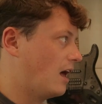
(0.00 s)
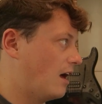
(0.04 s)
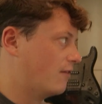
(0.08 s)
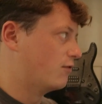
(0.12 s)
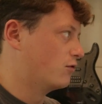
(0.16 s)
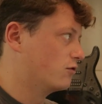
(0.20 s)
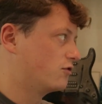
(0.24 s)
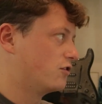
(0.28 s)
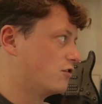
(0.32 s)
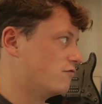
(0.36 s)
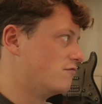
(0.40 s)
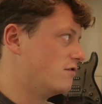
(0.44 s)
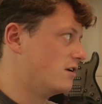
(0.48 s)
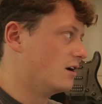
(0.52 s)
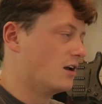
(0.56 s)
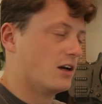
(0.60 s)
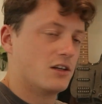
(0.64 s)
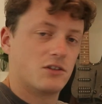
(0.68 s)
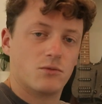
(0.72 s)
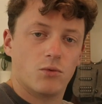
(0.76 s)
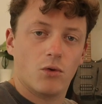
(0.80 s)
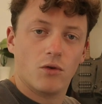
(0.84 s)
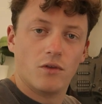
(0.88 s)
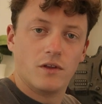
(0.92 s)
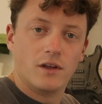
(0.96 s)
I've also
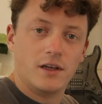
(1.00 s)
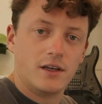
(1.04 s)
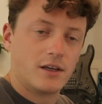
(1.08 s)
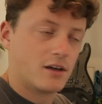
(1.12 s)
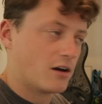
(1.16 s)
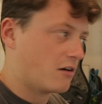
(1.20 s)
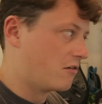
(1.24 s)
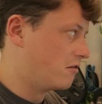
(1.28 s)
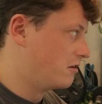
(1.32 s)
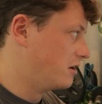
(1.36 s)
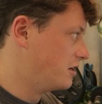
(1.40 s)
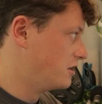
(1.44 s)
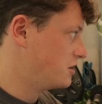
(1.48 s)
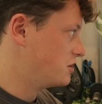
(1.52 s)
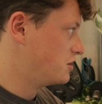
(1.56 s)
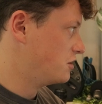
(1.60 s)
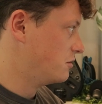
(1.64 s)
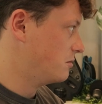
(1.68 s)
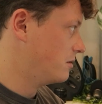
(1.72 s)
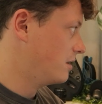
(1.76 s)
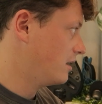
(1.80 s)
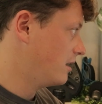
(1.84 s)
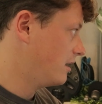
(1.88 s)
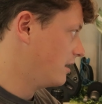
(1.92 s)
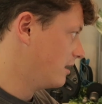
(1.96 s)
realized what the current
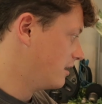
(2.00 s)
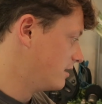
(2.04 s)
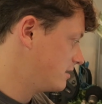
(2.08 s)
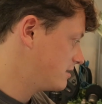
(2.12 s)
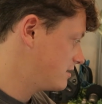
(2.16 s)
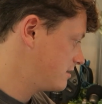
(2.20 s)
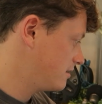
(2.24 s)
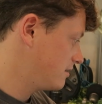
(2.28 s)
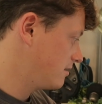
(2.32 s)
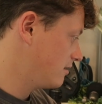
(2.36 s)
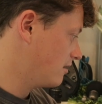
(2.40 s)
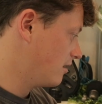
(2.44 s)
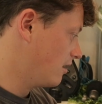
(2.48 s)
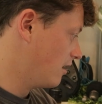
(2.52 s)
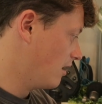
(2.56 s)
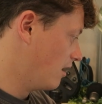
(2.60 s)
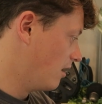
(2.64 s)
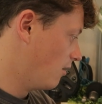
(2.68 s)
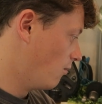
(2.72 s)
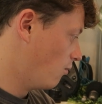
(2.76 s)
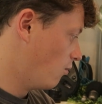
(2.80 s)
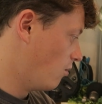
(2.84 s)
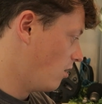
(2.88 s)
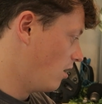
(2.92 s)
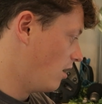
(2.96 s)
issue is,
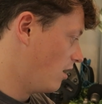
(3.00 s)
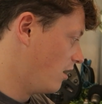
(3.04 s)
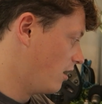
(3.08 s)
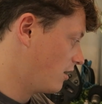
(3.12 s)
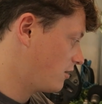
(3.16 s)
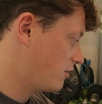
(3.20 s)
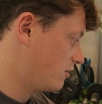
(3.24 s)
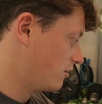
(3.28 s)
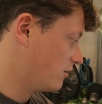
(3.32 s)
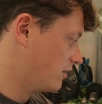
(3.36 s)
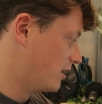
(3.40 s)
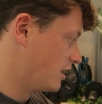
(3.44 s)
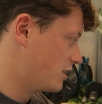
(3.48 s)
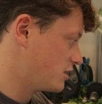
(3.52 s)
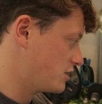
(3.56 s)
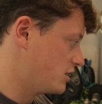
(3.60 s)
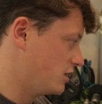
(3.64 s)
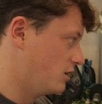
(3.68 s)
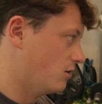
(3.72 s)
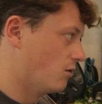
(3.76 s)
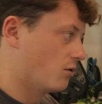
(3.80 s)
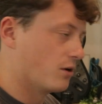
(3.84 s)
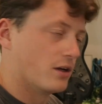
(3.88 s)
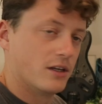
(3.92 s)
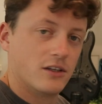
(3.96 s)
uh, why I couldn't
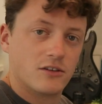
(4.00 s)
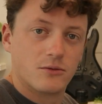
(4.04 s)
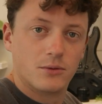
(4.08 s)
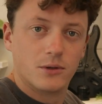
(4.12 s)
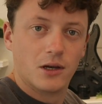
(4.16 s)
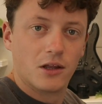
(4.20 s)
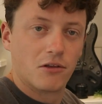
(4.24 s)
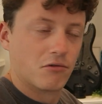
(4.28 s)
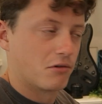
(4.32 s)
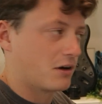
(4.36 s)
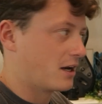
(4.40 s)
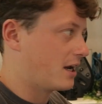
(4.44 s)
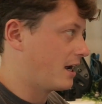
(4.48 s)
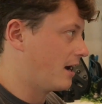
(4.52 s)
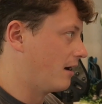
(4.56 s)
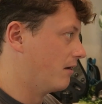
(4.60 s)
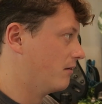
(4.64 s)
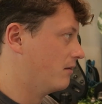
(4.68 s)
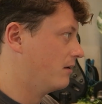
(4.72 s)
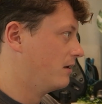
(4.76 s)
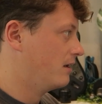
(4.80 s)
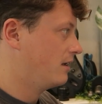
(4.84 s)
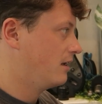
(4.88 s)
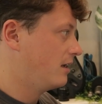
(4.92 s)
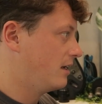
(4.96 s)
actually log into another
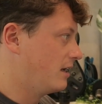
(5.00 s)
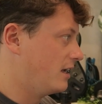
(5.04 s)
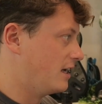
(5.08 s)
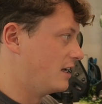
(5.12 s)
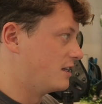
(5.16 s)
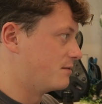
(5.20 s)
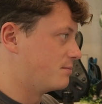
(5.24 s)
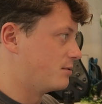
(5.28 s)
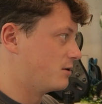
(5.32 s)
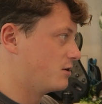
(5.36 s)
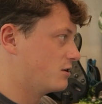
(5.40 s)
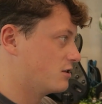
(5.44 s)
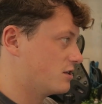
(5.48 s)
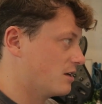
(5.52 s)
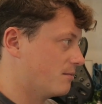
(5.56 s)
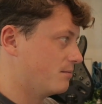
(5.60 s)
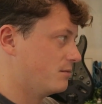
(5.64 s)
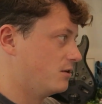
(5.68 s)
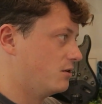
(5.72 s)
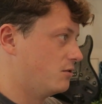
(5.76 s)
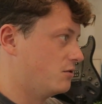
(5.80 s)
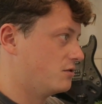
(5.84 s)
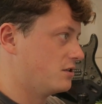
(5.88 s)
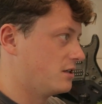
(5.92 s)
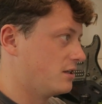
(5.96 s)
account. It's because
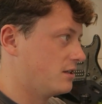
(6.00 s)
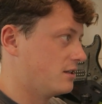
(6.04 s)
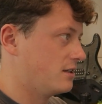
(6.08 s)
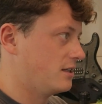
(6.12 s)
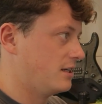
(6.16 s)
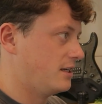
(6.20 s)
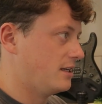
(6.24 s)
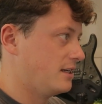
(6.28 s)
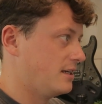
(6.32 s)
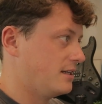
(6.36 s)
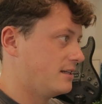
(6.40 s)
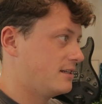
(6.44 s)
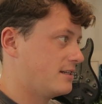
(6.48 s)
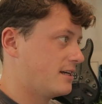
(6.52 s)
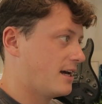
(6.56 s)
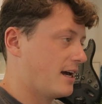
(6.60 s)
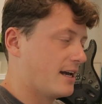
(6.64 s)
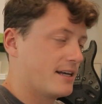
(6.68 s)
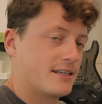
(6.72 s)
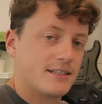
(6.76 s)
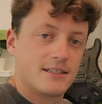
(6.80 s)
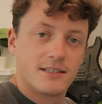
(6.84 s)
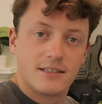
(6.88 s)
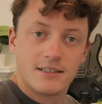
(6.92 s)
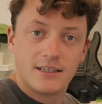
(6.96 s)
I'm using the
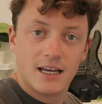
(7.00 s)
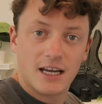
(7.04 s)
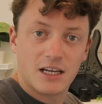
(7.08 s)
test